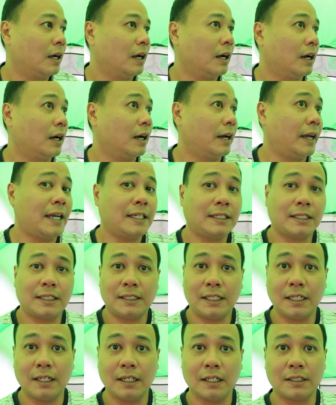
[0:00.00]
Has a
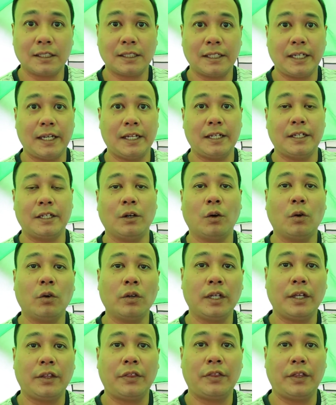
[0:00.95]
single skin. The
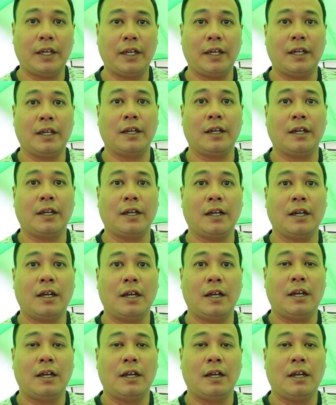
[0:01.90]
only thing